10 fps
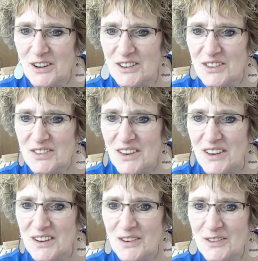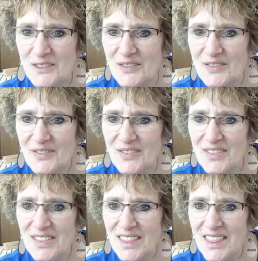Good to see you.
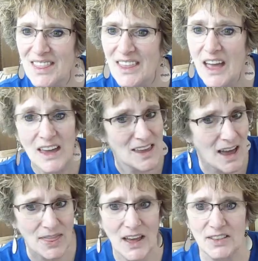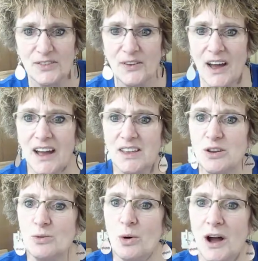Yeah, that's fine.
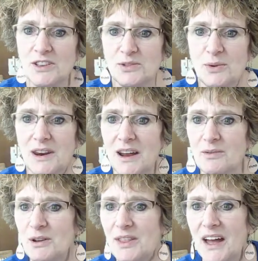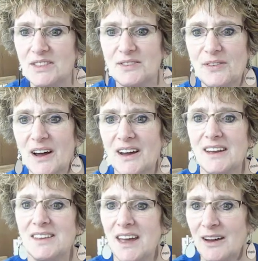You watch whenever. That's
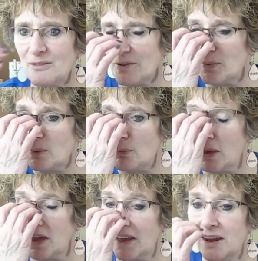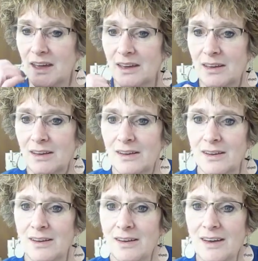fine. Yep, from the beginning.
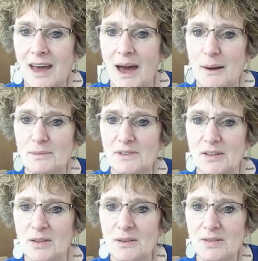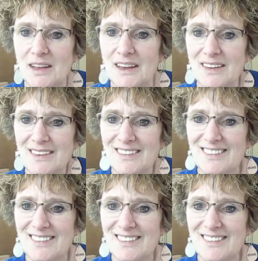Absolutely.